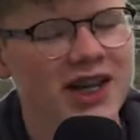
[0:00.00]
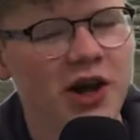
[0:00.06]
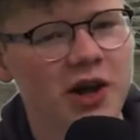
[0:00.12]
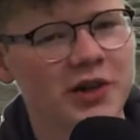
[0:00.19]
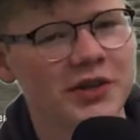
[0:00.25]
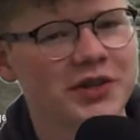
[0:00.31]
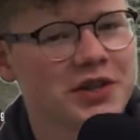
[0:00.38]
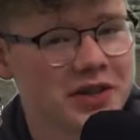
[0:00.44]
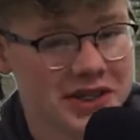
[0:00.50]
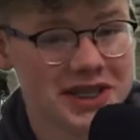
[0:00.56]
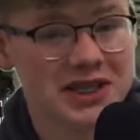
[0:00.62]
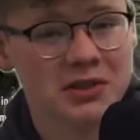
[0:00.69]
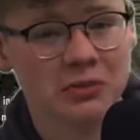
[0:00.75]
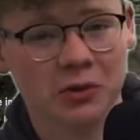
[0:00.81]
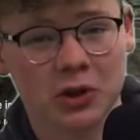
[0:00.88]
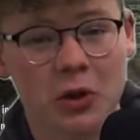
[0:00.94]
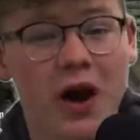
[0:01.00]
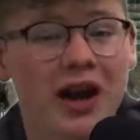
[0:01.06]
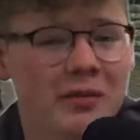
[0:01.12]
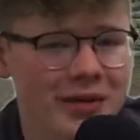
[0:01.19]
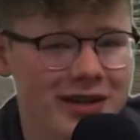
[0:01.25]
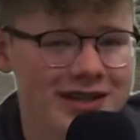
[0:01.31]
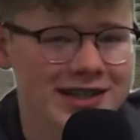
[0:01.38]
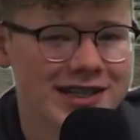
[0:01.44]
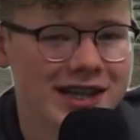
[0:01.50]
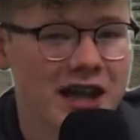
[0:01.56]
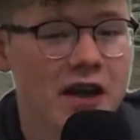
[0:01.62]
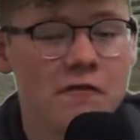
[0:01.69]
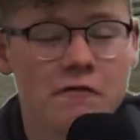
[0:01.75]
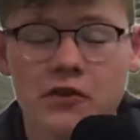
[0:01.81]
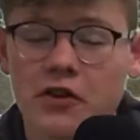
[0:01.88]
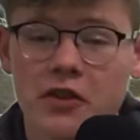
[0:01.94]
get on to the system requirements
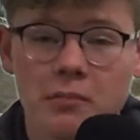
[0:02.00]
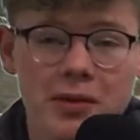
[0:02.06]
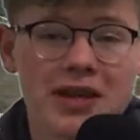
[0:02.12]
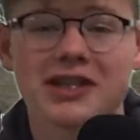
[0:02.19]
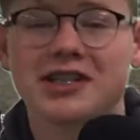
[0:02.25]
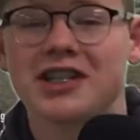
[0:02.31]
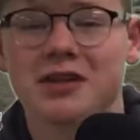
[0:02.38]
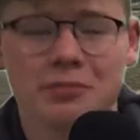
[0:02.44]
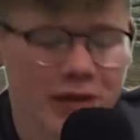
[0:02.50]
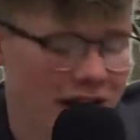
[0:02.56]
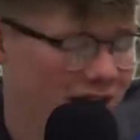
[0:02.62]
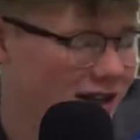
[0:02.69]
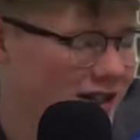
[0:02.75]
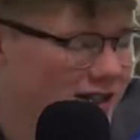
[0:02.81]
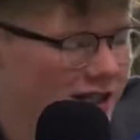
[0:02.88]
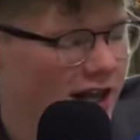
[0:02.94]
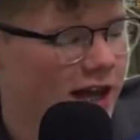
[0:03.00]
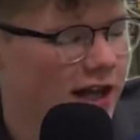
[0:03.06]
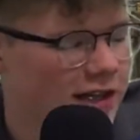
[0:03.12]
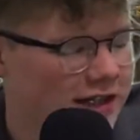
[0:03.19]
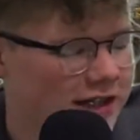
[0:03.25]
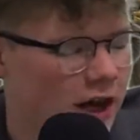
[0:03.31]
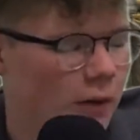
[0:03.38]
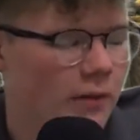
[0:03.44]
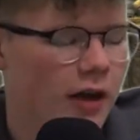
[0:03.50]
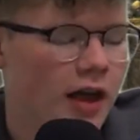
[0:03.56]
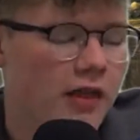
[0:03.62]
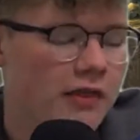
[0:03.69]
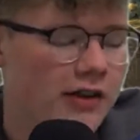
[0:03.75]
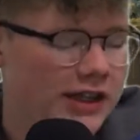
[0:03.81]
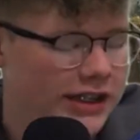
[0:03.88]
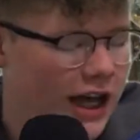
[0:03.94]
for the PC players. So,
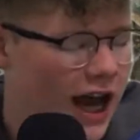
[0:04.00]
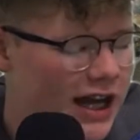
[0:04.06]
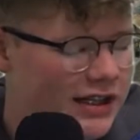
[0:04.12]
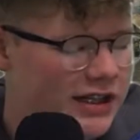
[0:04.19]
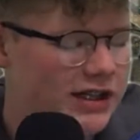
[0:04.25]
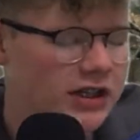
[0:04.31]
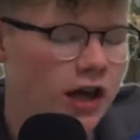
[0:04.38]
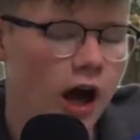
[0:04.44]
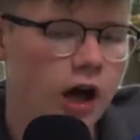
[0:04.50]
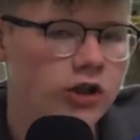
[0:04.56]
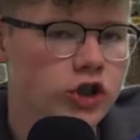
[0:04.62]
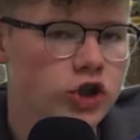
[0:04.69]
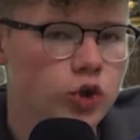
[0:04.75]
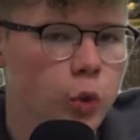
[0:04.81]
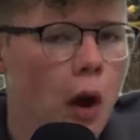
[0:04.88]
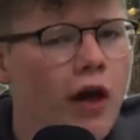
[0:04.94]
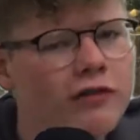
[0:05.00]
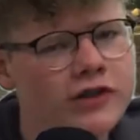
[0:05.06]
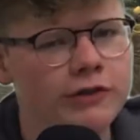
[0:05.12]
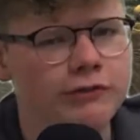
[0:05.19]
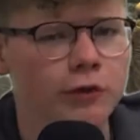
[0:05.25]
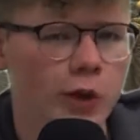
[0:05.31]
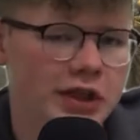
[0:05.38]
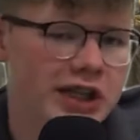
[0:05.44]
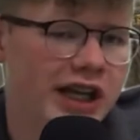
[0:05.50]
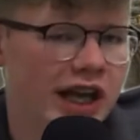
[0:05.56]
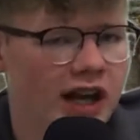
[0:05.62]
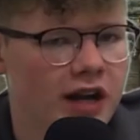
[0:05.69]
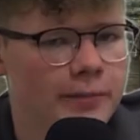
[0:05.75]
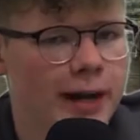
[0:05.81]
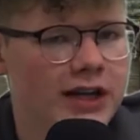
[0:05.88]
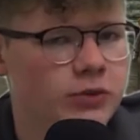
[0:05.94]
the size is 12 to 14
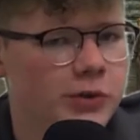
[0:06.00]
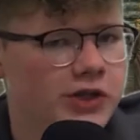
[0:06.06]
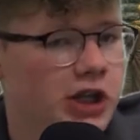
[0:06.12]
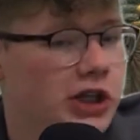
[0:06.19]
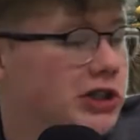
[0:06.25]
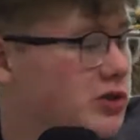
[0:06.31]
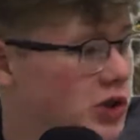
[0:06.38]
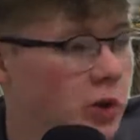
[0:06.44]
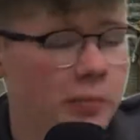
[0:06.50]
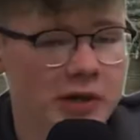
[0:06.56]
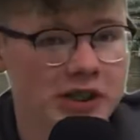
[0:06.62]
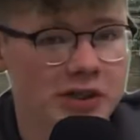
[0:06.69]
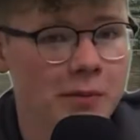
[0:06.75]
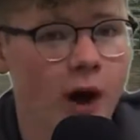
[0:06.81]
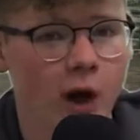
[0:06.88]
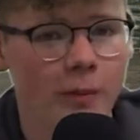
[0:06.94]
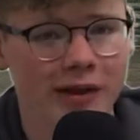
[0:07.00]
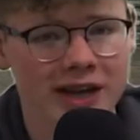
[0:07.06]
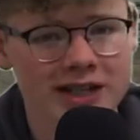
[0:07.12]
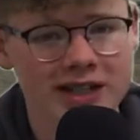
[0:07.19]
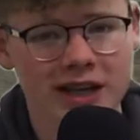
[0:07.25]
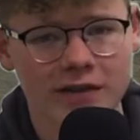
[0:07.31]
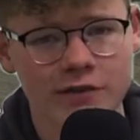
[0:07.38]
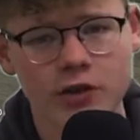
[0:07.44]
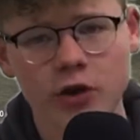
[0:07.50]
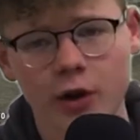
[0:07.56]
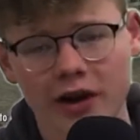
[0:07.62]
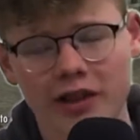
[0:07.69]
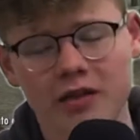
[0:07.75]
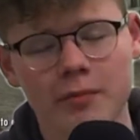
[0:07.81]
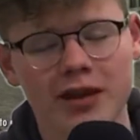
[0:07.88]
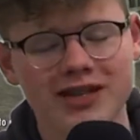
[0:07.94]
gigabytes, which is super small because if you know
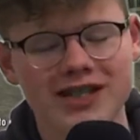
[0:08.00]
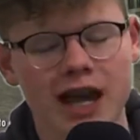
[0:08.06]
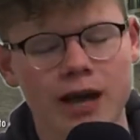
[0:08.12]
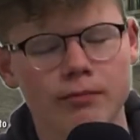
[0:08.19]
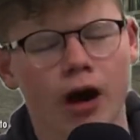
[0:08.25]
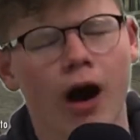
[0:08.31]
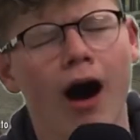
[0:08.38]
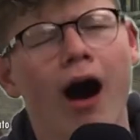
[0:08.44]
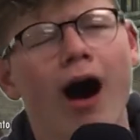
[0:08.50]
anything about this game,